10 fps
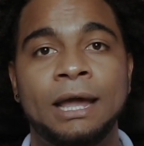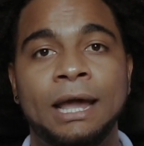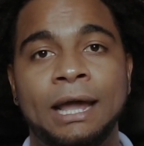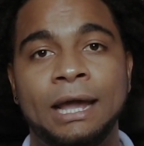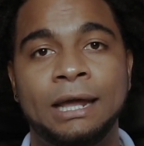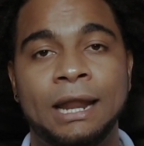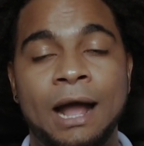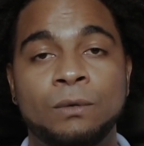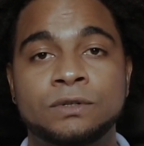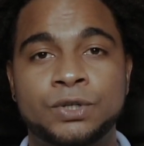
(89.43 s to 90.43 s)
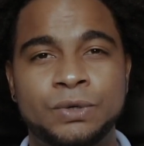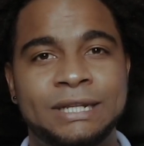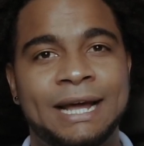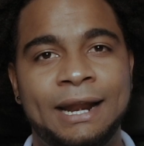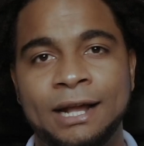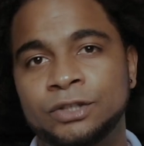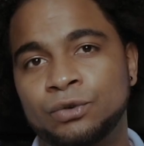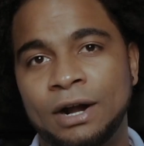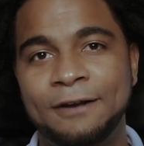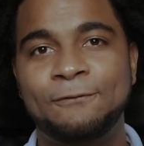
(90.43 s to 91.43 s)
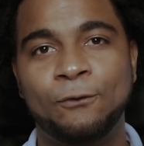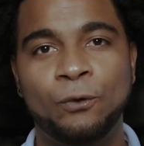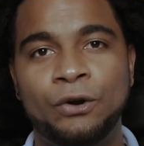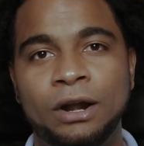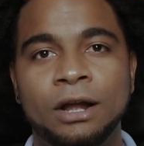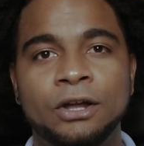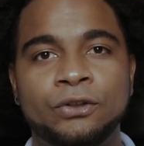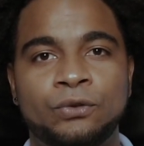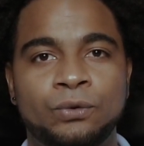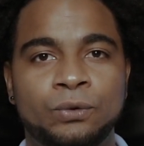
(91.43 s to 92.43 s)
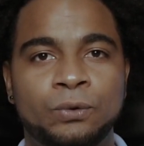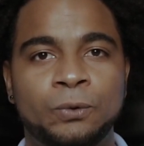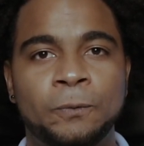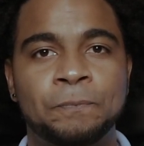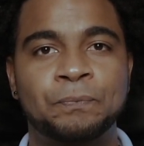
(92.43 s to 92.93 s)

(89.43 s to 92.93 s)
and I was doing that extra effort to